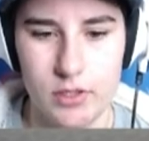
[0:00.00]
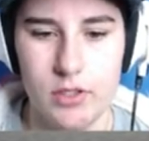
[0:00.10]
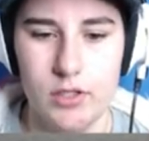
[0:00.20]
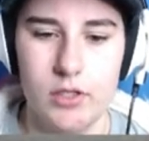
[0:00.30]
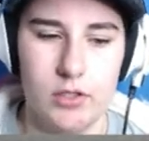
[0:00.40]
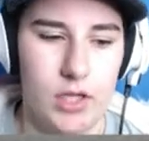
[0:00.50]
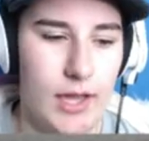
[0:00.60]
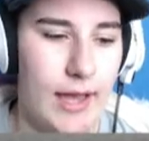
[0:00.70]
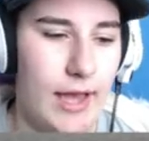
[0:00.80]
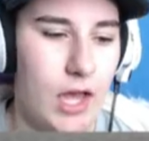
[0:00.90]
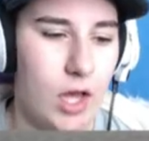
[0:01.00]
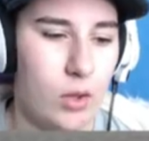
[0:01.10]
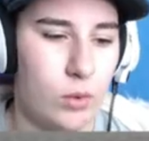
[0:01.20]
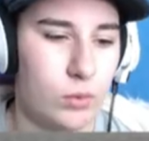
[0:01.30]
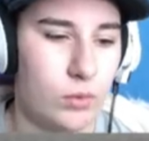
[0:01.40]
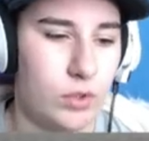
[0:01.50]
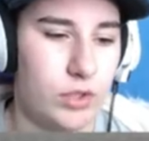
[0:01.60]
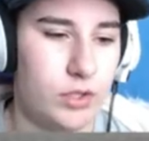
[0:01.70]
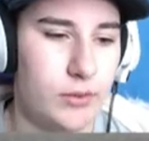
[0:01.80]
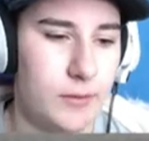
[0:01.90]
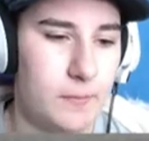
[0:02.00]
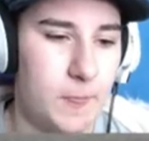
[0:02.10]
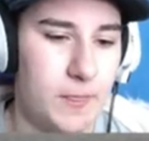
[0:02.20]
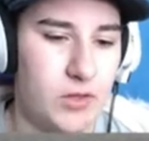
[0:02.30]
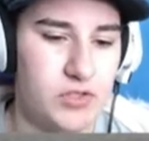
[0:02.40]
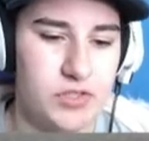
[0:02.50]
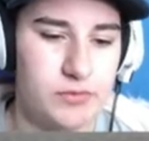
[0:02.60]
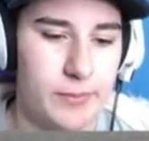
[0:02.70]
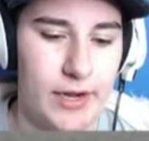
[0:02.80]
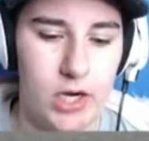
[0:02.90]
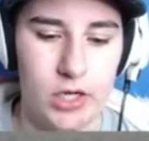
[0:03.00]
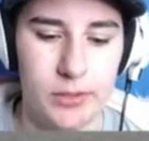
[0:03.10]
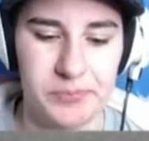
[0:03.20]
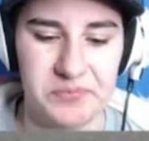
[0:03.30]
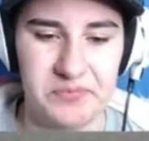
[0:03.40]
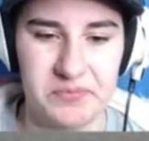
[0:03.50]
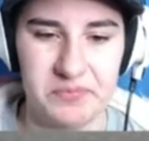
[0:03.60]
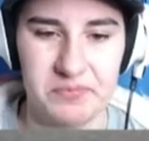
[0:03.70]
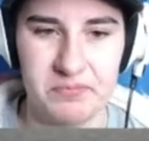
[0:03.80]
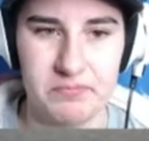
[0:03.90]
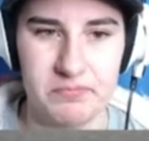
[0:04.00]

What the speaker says: How? You know what? Just repair it.